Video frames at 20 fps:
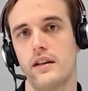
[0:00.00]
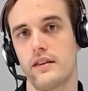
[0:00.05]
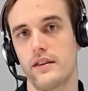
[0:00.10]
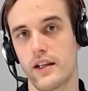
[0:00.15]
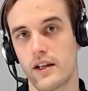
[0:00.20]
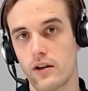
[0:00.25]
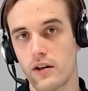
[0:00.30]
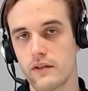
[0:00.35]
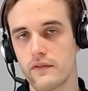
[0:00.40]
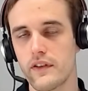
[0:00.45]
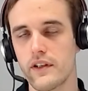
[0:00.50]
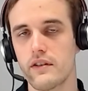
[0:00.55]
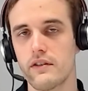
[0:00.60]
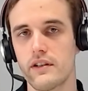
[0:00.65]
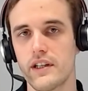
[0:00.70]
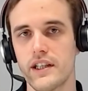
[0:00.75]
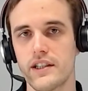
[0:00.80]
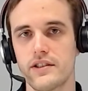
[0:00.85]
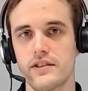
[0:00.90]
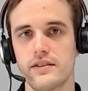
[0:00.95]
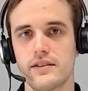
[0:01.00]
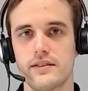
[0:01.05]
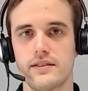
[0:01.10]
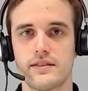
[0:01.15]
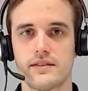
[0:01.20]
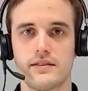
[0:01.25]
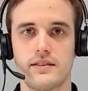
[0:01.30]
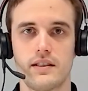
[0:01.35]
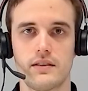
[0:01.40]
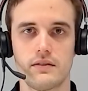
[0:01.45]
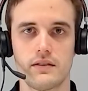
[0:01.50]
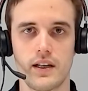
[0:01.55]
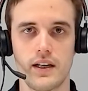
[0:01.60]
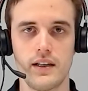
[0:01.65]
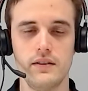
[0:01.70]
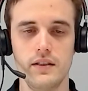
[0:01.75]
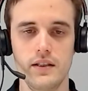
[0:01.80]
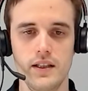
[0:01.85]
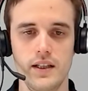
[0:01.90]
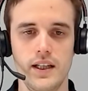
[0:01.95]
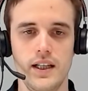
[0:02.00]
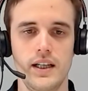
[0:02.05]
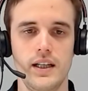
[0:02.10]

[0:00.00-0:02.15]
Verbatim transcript: The configuration is now done.